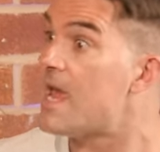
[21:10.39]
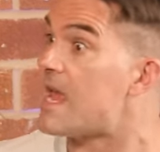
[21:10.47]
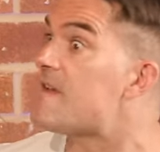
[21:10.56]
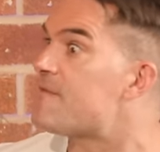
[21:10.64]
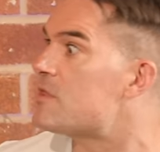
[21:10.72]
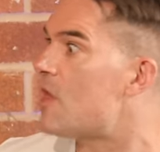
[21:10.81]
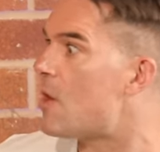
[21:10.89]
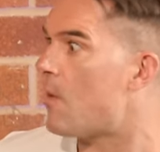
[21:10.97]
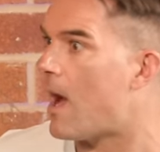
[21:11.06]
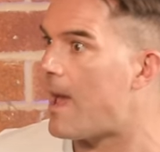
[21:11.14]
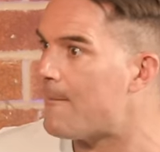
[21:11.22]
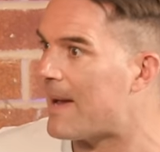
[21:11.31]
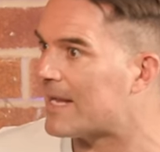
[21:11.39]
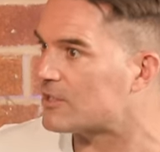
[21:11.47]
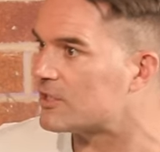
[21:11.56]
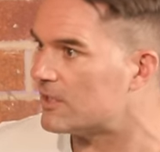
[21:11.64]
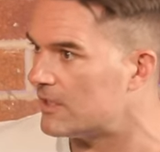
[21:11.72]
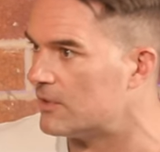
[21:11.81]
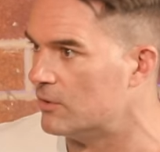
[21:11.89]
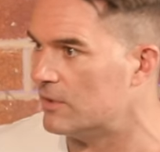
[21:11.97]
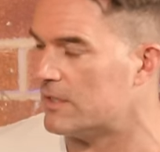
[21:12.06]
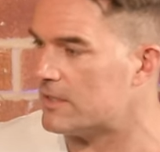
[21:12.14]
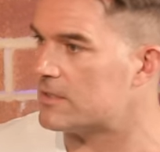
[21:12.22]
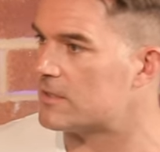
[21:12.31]
Even though I am actually
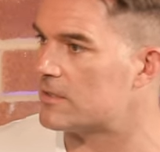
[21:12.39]
annoyed.